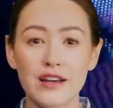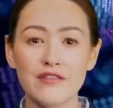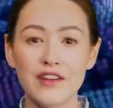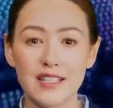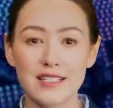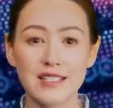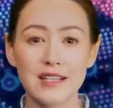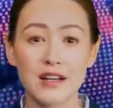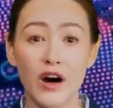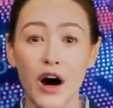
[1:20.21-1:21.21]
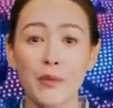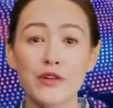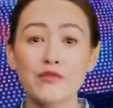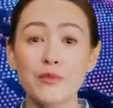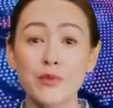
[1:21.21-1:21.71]
invested in
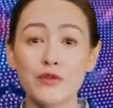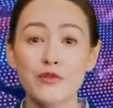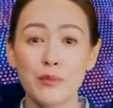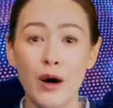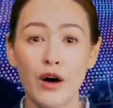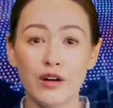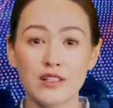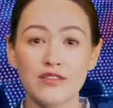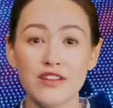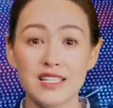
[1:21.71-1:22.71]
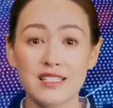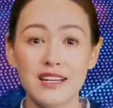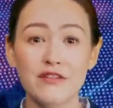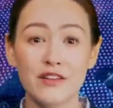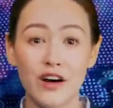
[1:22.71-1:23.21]
Carbon Removal Partners
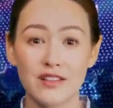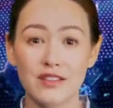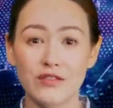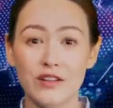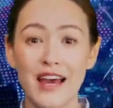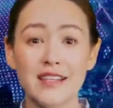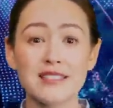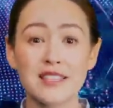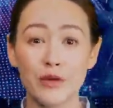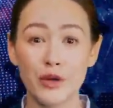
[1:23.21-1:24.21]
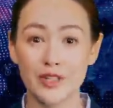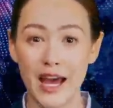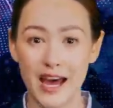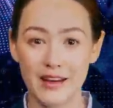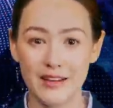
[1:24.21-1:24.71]
VC Fund for Net Zero Tech.